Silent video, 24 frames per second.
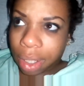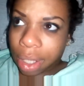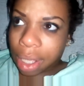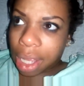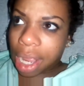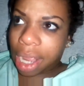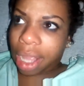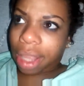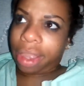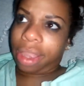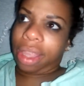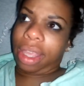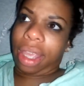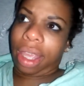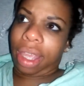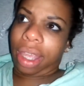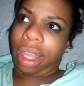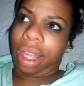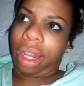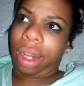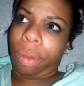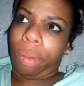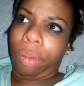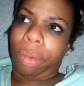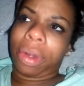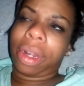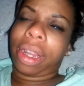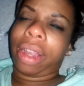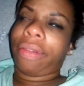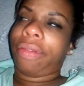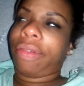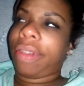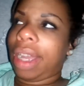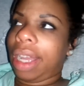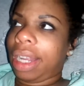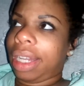And then when I
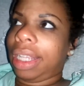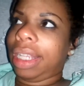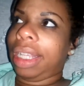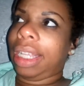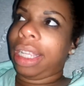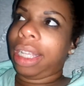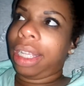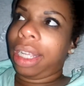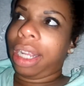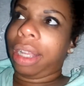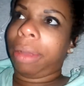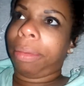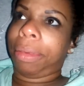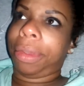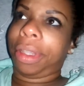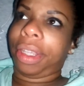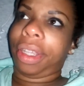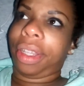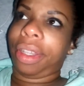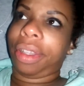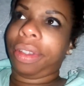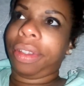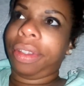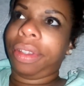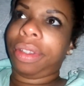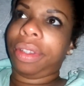finally get up there,